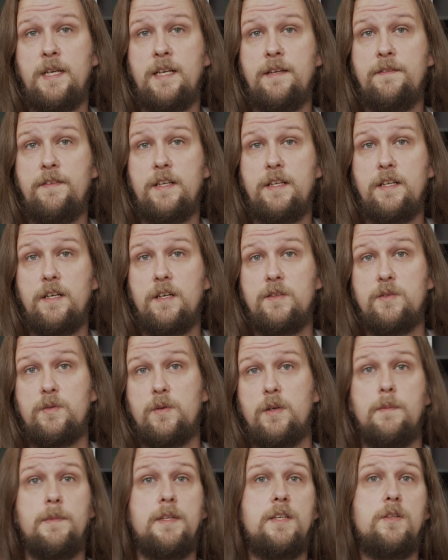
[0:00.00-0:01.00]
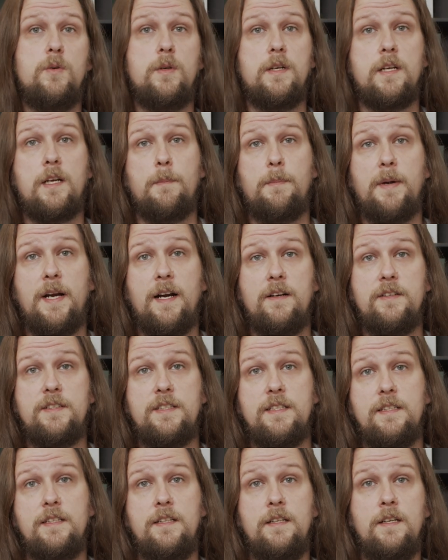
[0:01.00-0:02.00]
videos. We're gonna be doing a
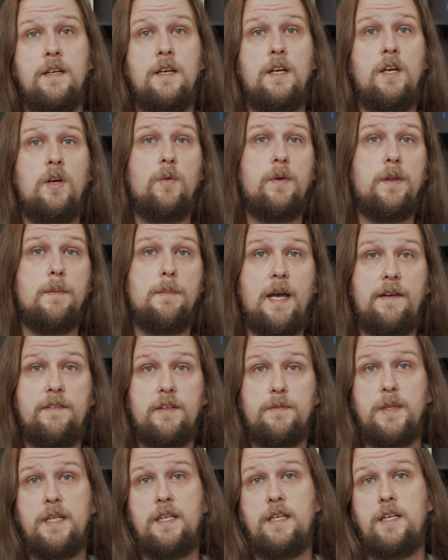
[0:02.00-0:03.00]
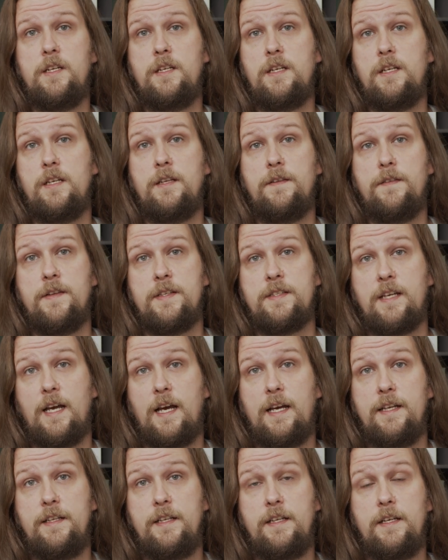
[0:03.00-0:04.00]
comparison with the Mavic Mini, the
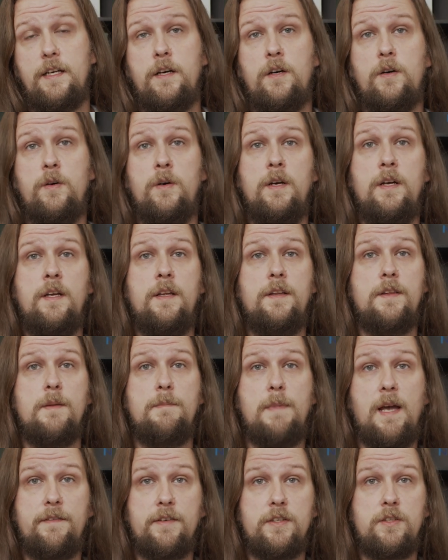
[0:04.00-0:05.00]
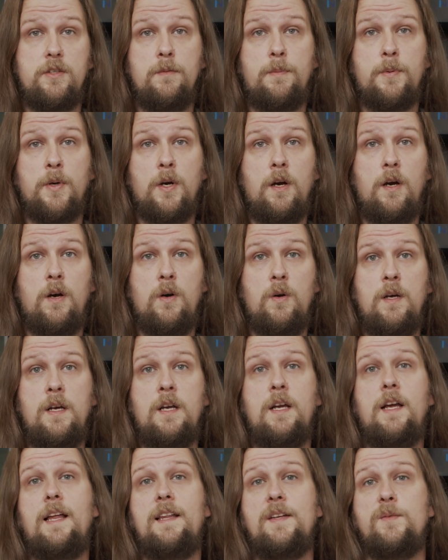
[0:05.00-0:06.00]
Skydio, the Mavic 2 Pro,
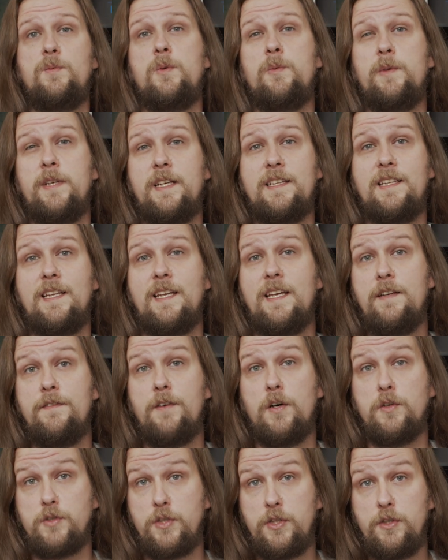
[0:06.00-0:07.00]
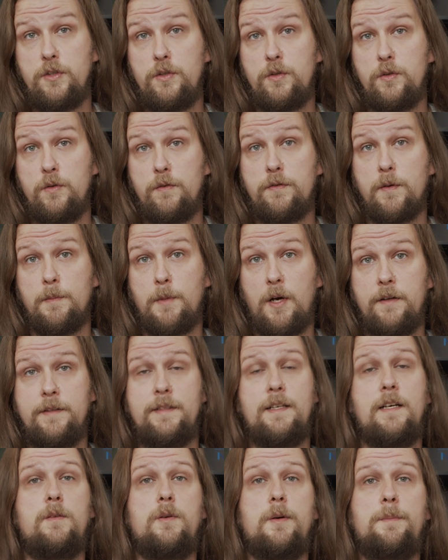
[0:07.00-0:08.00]
and then when we get the Evo 2 from
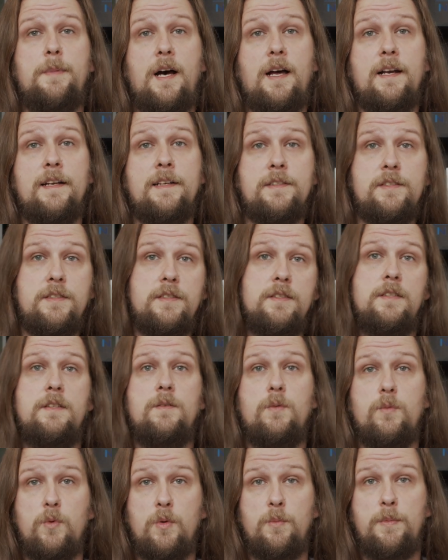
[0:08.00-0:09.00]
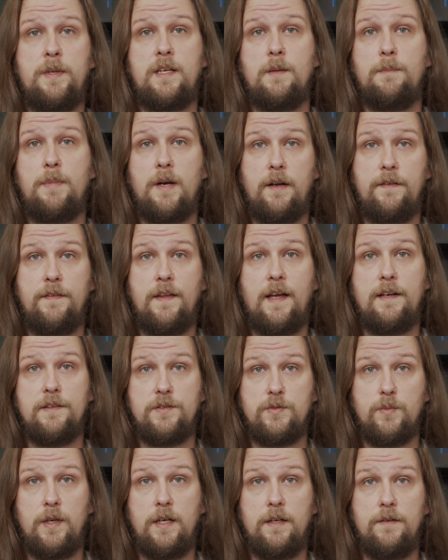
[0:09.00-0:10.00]
Autel Robotics, we'll be comparing that as
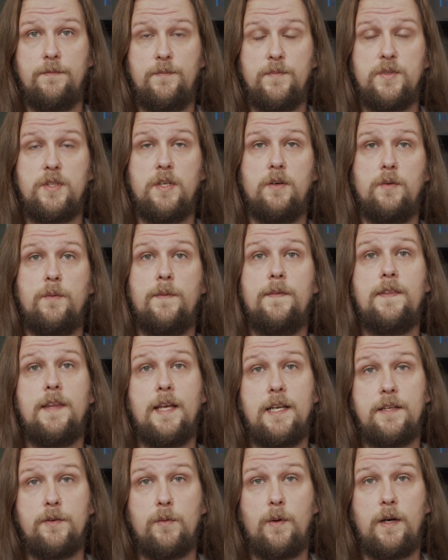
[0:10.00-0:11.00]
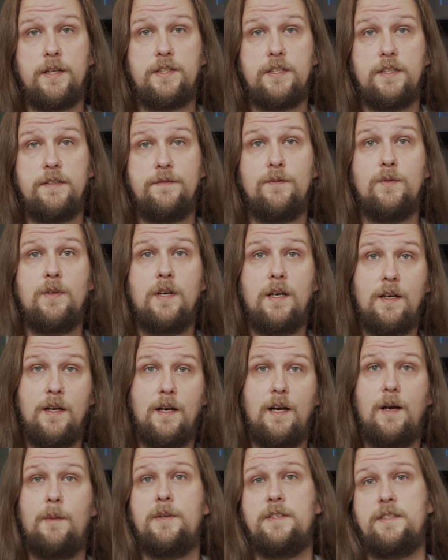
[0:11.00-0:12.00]
well. So thanks for watching.
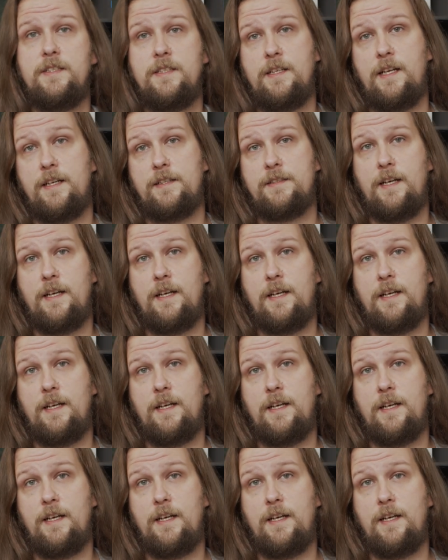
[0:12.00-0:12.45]
I'm gonna see you next